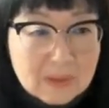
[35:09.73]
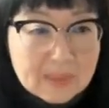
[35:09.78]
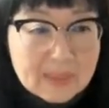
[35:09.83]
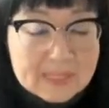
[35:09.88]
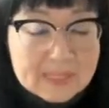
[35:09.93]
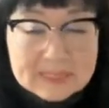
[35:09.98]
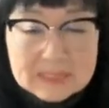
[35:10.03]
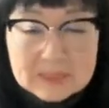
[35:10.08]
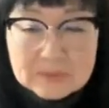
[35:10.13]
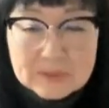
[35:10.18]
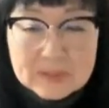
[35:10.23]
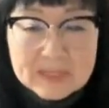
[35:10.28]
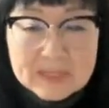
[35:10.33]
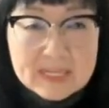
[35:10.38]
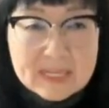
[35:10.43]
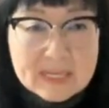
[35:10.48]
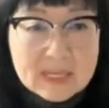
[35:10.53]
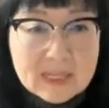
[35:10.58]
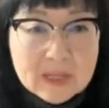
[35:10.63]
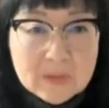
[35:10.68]
That's
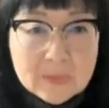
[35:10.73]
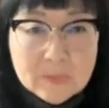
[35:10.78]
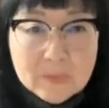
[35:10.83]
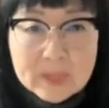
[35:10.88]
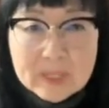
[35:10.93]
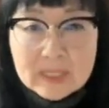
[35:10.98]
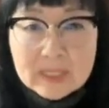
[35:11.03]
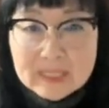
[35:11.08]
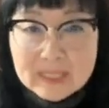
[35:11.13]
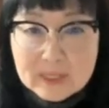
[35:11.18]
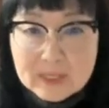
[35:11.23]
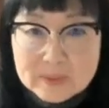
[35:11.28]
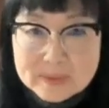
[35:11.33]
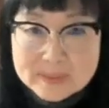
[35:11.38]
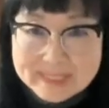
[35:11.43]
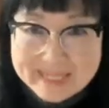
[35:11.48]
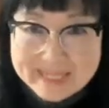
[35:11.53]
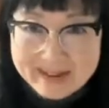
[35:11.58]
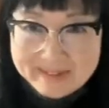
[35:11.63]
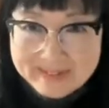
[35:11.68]
great, Kellen. We can let you
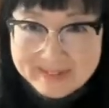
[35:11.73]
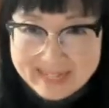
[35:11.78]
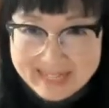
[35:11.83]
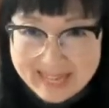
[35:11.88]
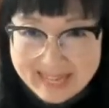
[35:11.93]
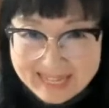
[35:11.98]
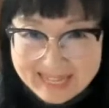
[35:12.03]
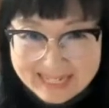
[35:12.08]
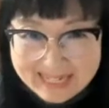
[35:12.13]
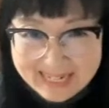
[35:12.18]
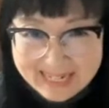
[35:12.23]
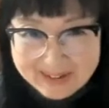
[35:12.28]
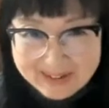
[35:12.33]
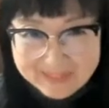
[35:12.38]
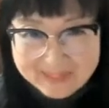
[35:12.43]
sit down again now.